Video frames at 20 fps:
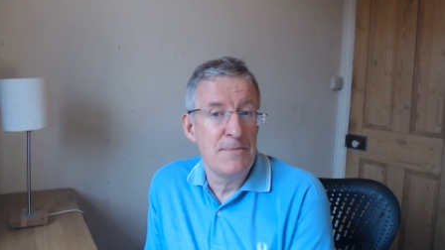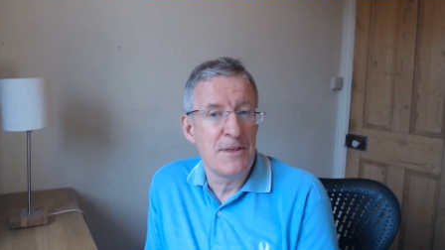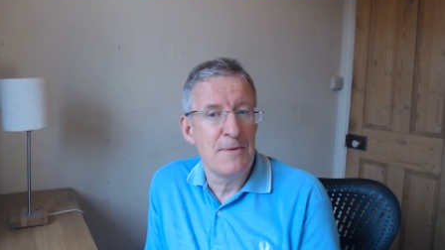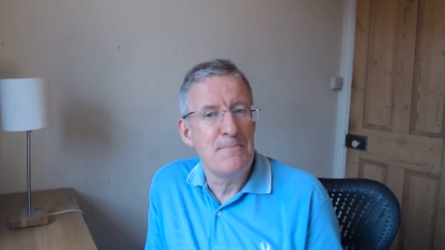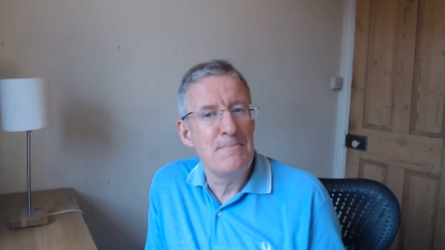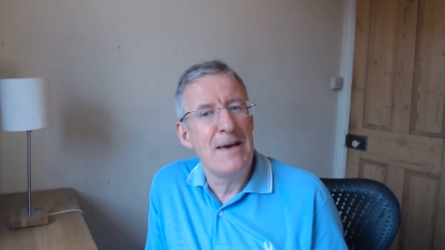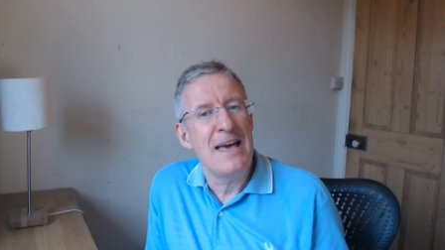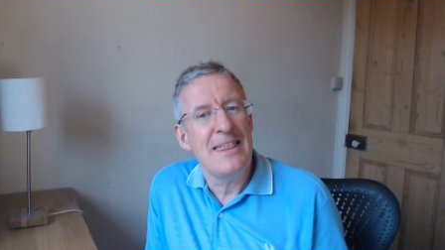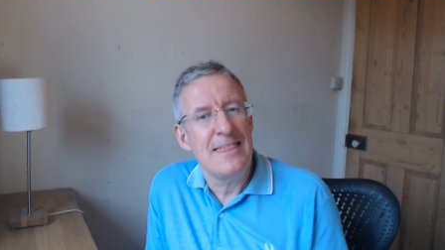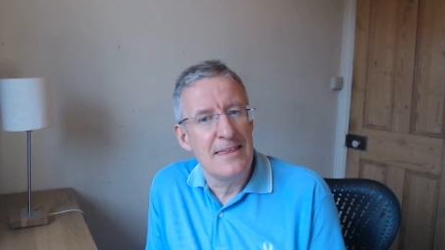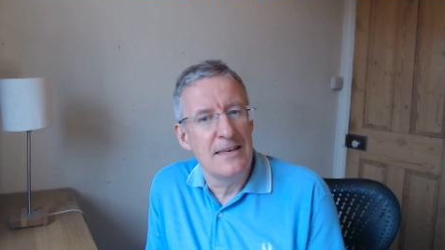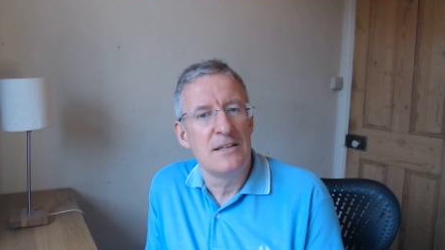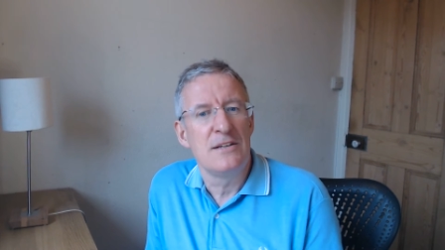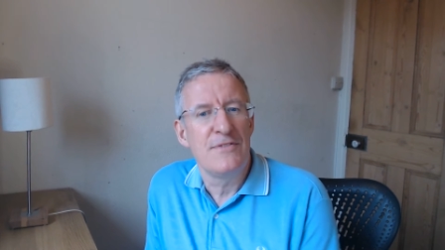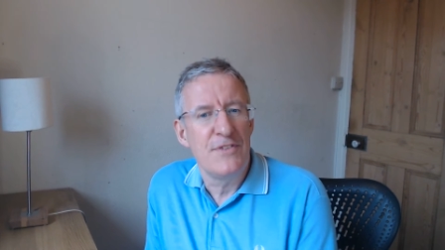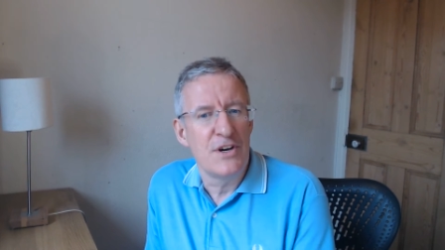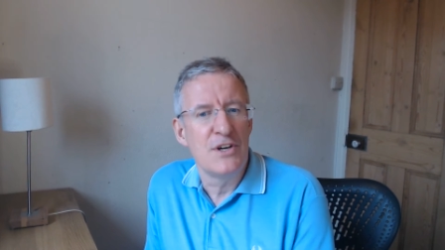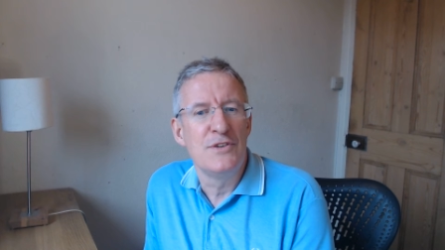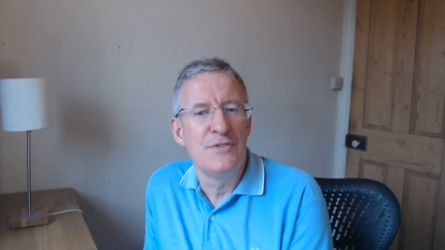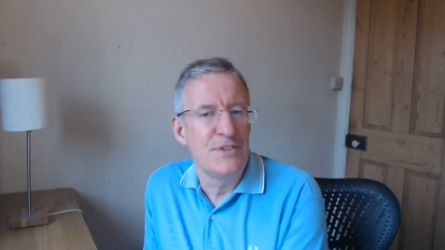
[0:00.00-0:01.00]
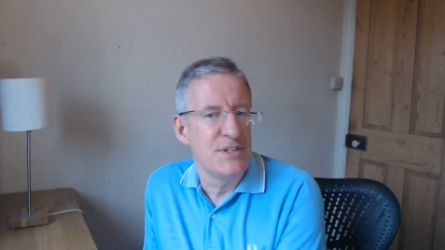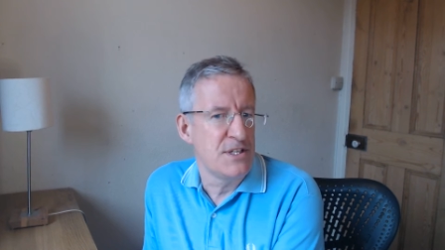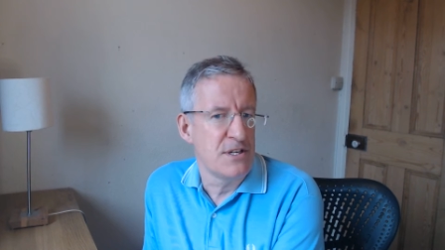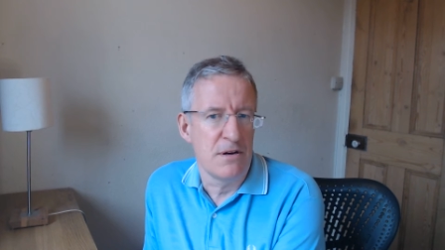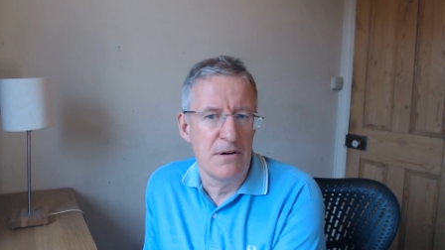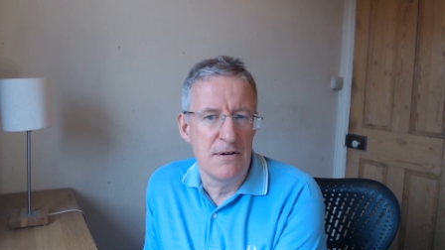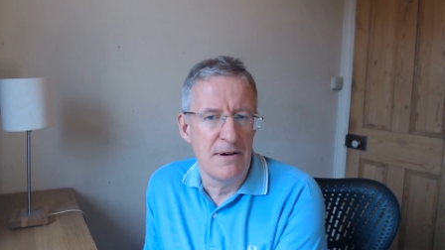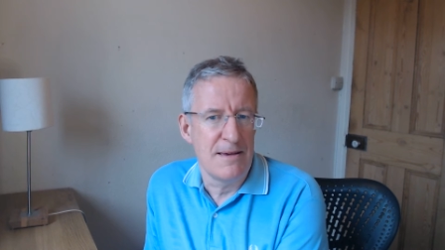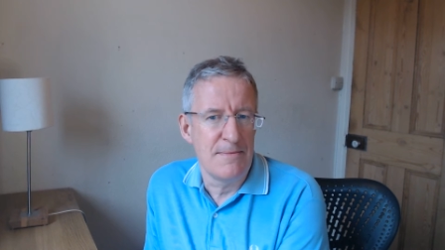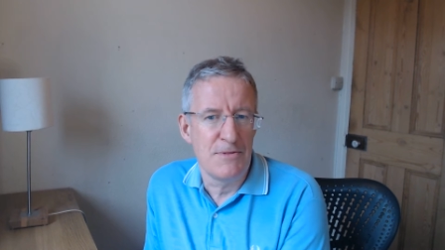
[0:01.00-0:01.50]
the method of
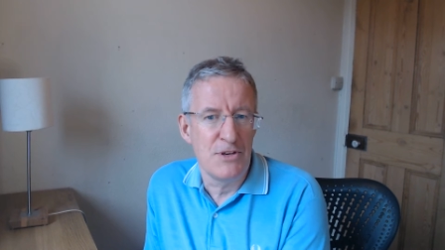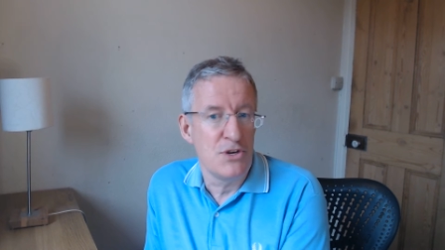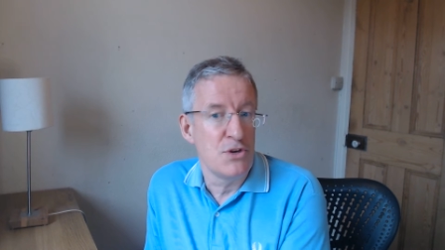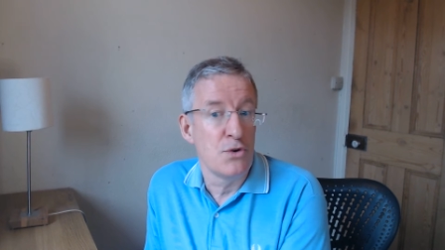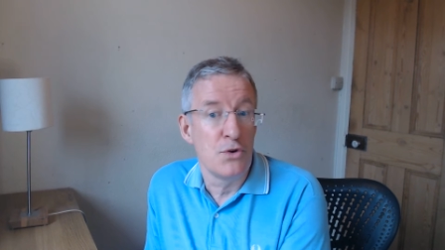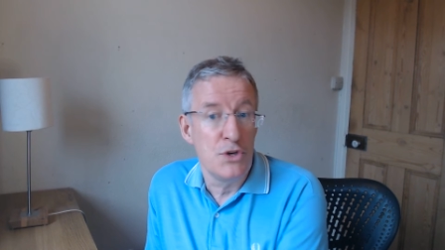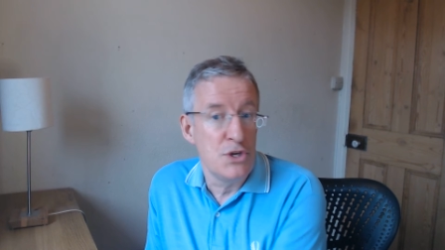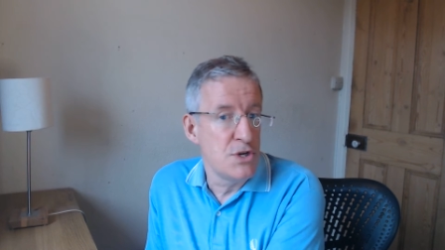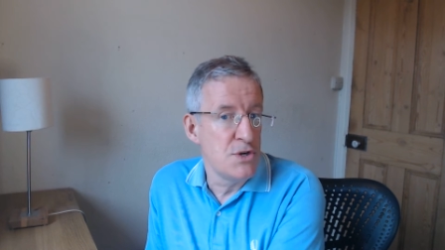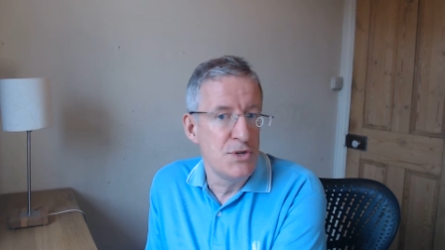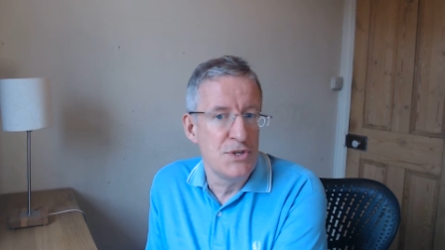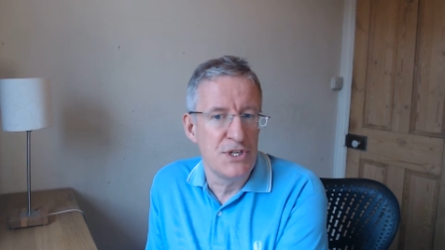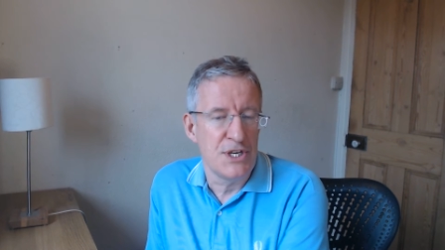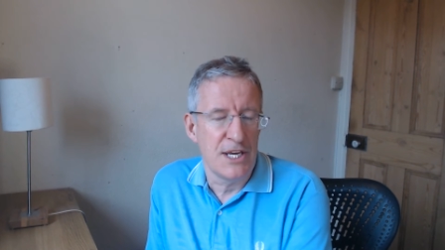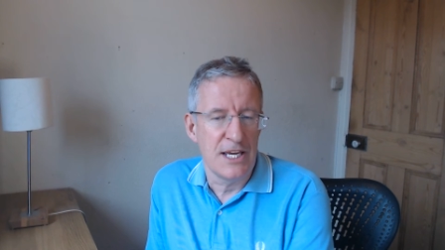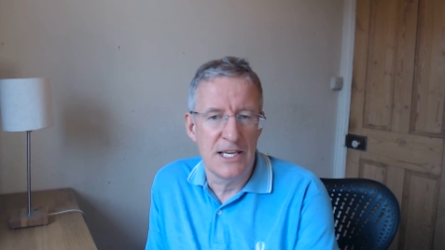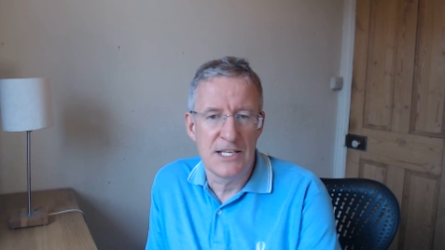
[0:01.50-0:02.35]
overtime that you're using,